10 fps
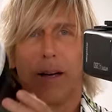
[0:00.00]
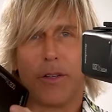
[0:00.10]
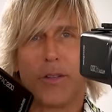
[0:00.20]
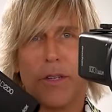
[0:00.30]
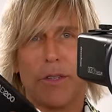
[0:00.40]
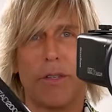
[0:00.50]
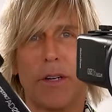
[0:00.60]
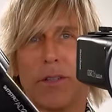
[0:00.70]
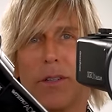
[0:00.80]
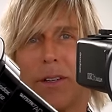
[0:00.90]
It just
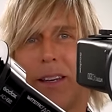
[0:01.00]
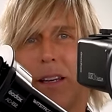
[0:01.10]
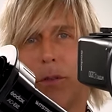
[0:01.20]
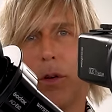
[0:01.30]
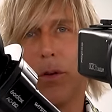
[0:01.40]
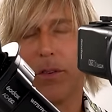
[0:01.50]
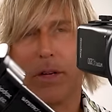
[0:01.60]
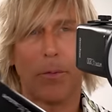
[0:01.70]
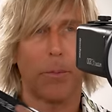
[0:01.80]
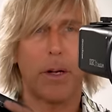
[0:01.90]
doesn't give you the
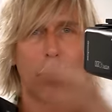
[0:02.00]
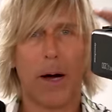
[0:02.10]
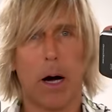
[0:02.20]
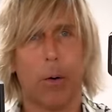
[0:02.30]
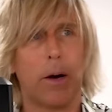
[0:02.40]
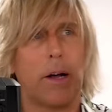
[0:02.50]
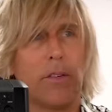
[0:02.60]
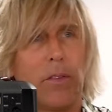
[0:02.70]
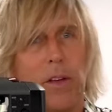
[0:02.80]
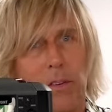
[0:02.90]
same amount of power
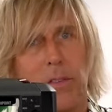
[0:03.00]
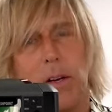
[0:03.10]
as this